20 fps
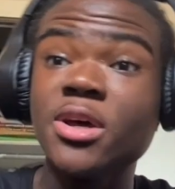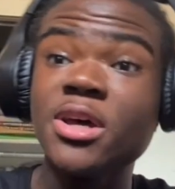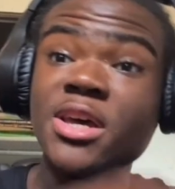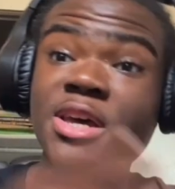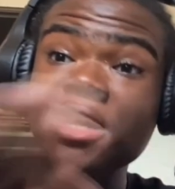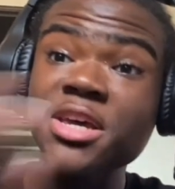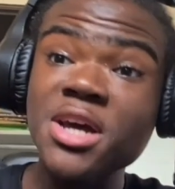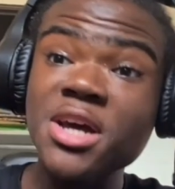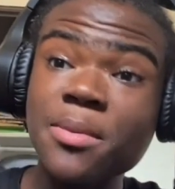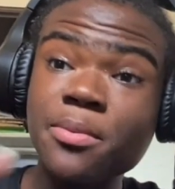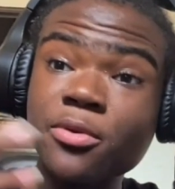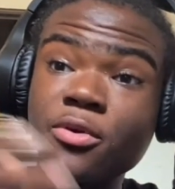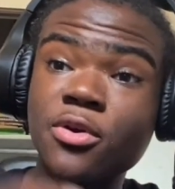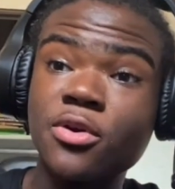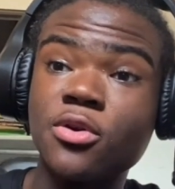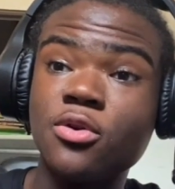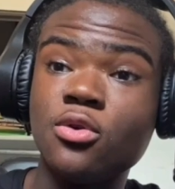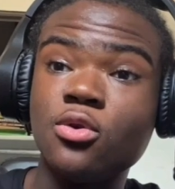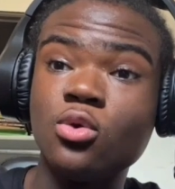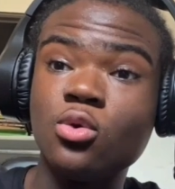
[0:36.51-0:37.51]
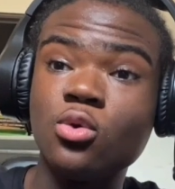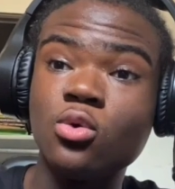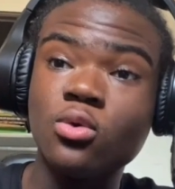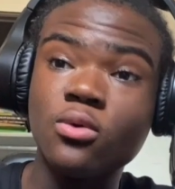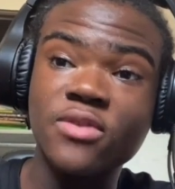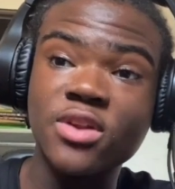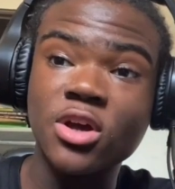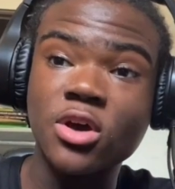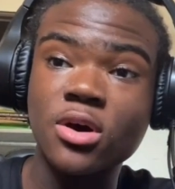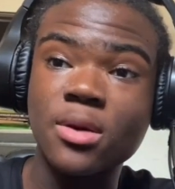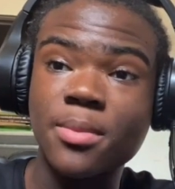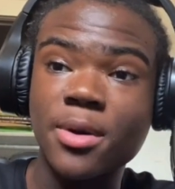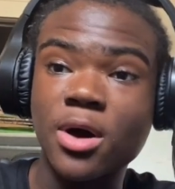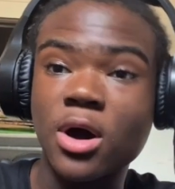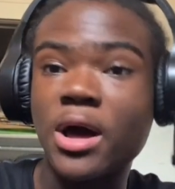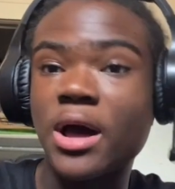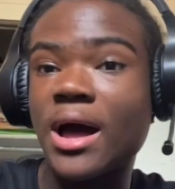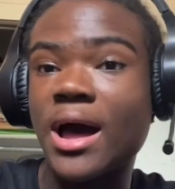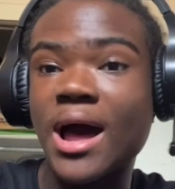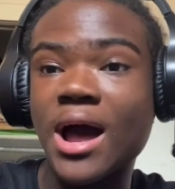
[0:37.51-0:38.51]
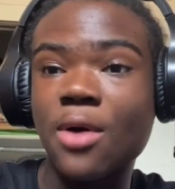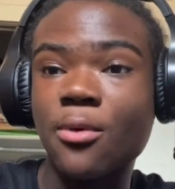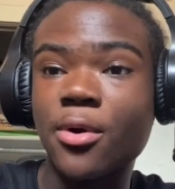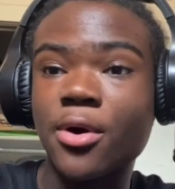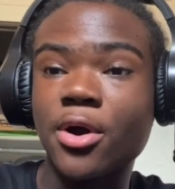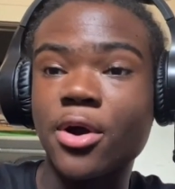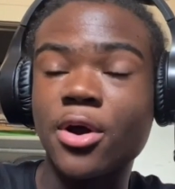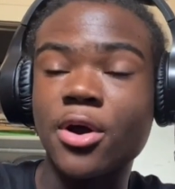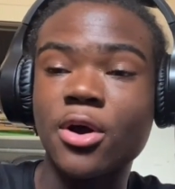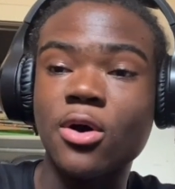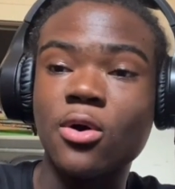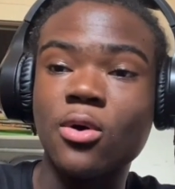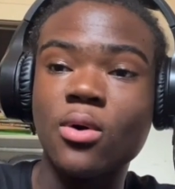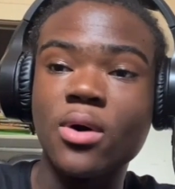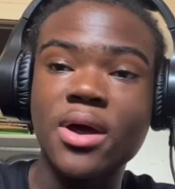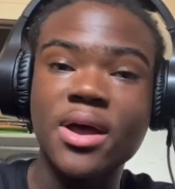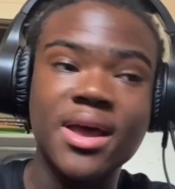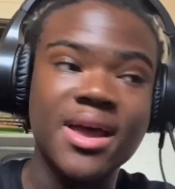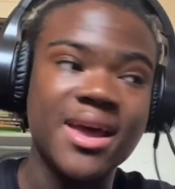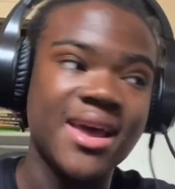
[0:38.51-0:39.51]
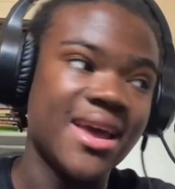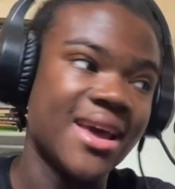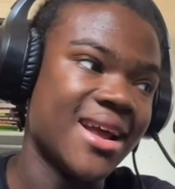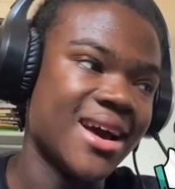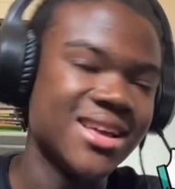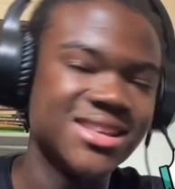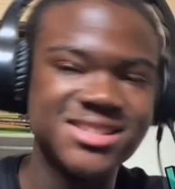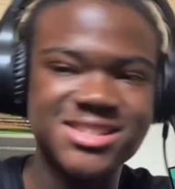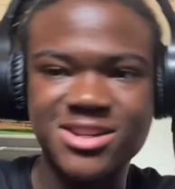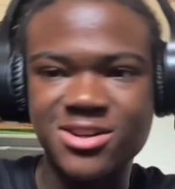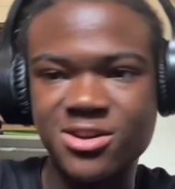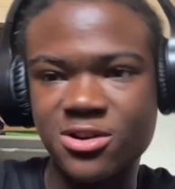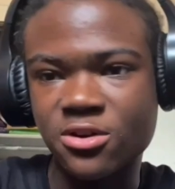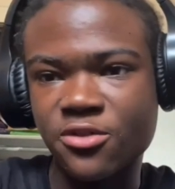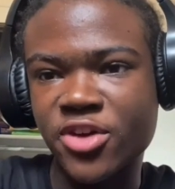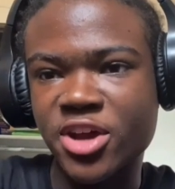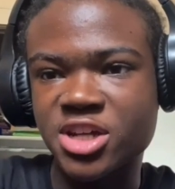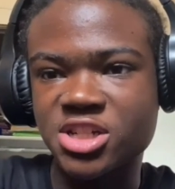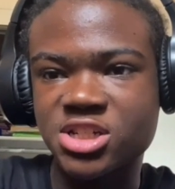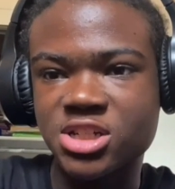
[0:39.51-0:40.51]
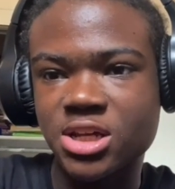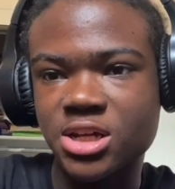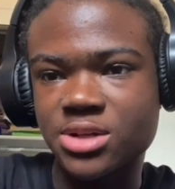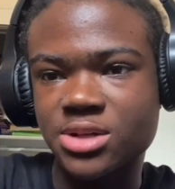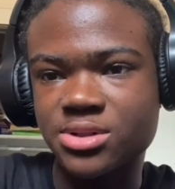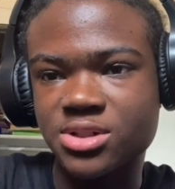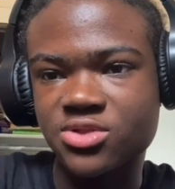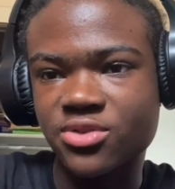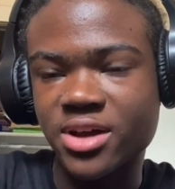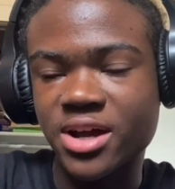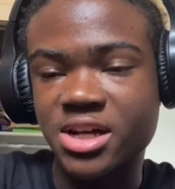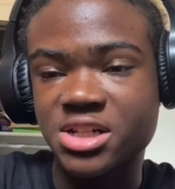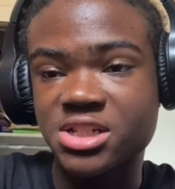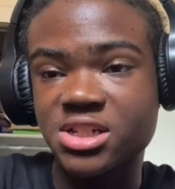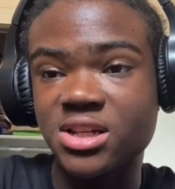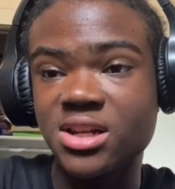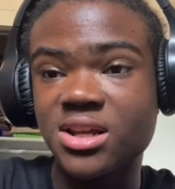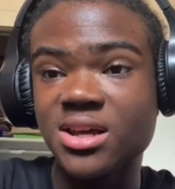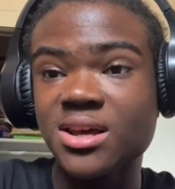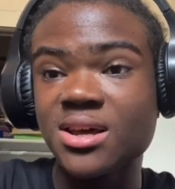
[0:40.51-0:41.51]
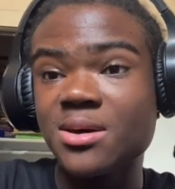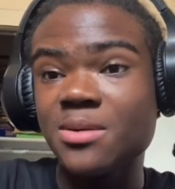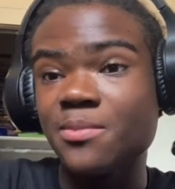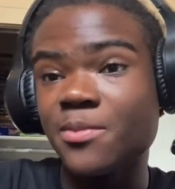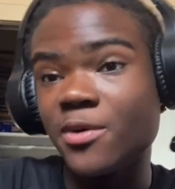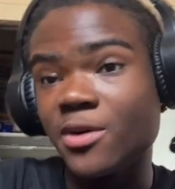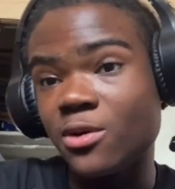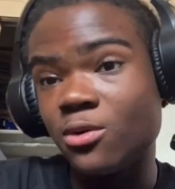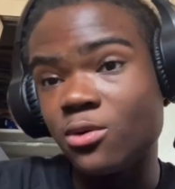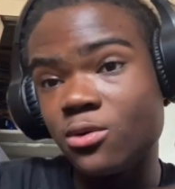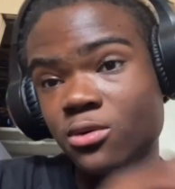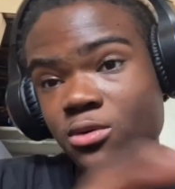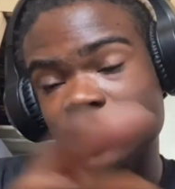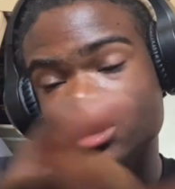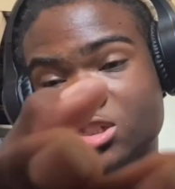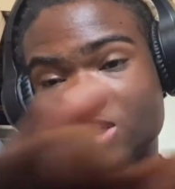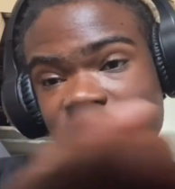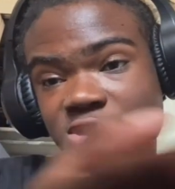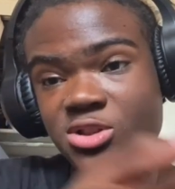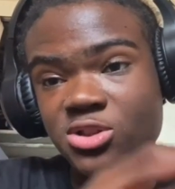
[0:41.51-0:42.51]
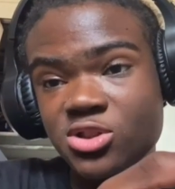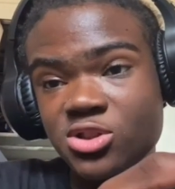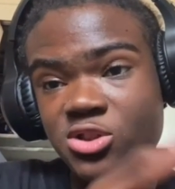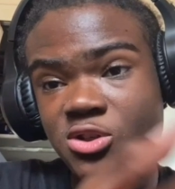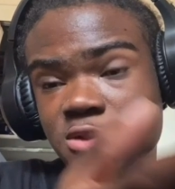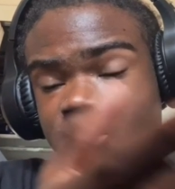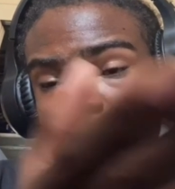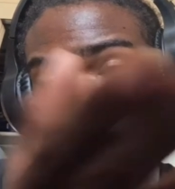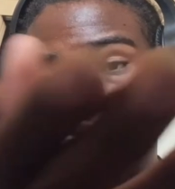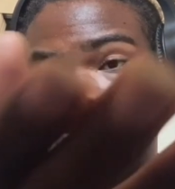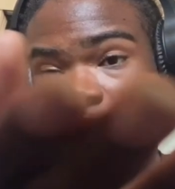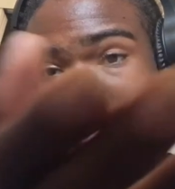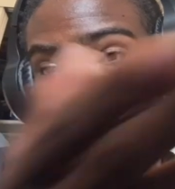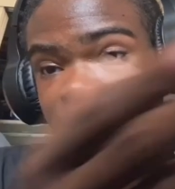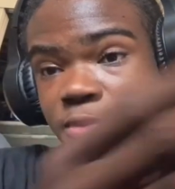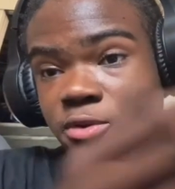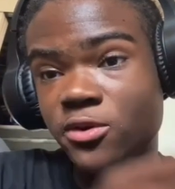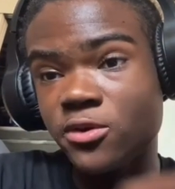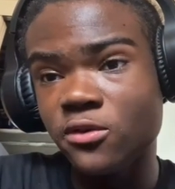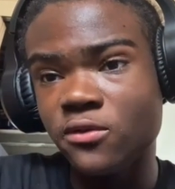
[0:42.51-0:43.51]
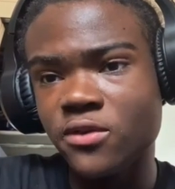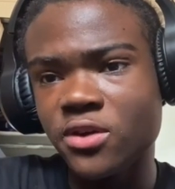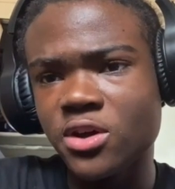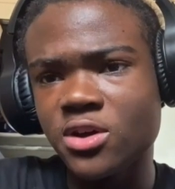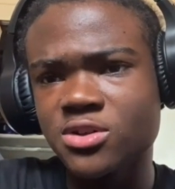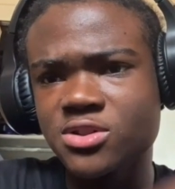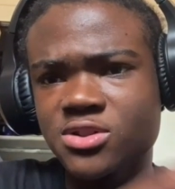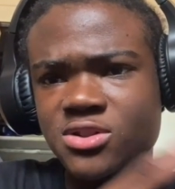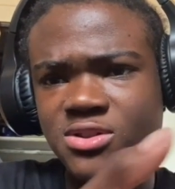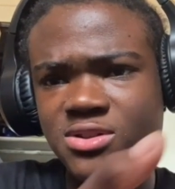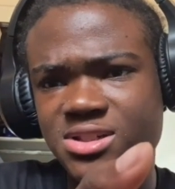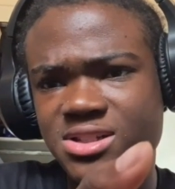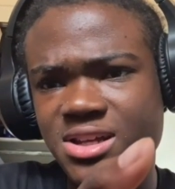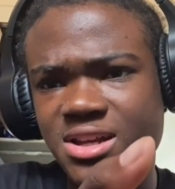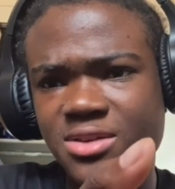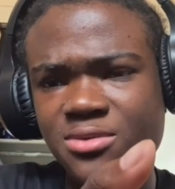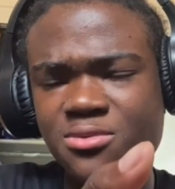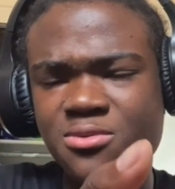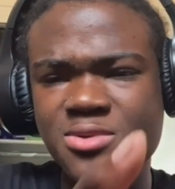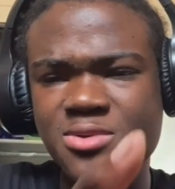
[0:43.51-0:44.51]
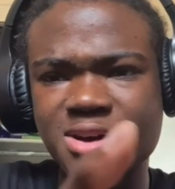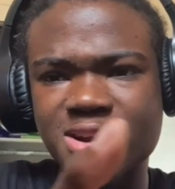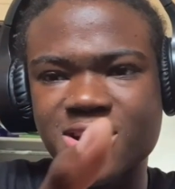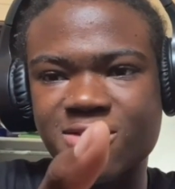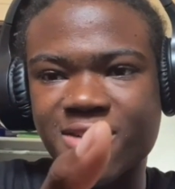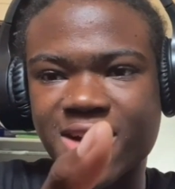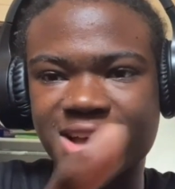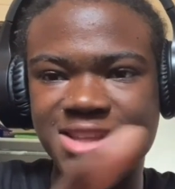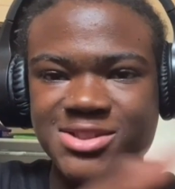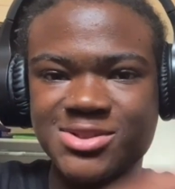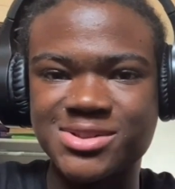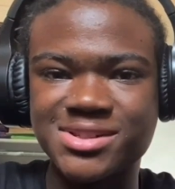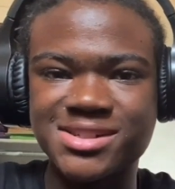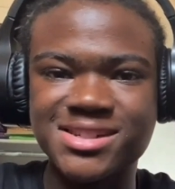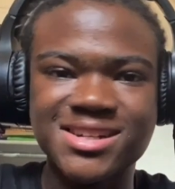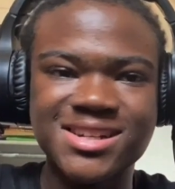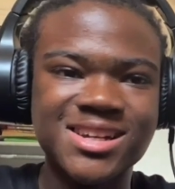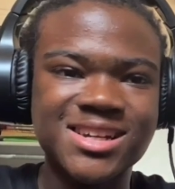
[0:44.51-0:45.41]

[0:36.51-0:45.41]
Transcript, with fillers: He uploaded a new video about an hour ago, and I didn't see the notification because I was just relaxing, but check YouTube, saw you upload a new video, so decided, why not react to it?